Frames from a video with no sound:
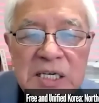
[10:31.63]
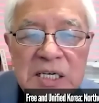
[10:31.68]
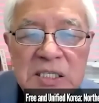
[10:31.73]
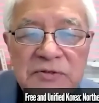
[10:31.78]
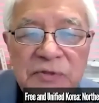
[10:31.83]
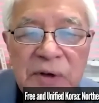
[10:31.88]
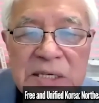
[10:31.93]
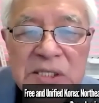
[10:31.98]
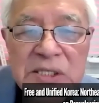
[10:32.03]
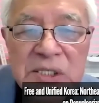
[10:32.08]
is
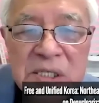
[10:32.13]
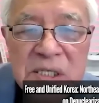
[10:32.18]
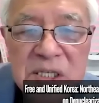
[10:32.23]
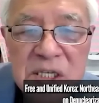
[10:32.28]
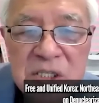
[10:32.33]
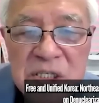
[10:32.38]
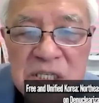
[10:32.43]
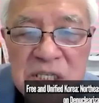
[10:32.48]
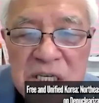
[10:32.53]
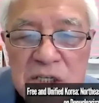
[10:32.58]
facing
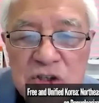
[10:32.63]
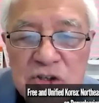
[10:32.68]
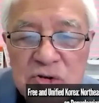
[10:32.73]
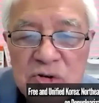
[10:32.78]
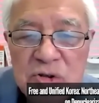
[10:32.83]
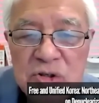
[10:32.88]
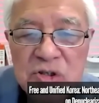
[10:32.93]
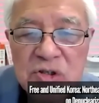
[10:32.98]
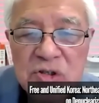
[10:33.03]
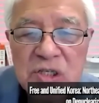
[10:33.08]
these
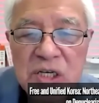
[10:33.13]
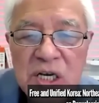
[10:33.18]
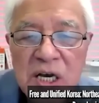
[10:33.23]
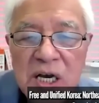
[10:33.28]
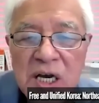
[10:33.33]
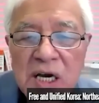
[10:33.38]
issues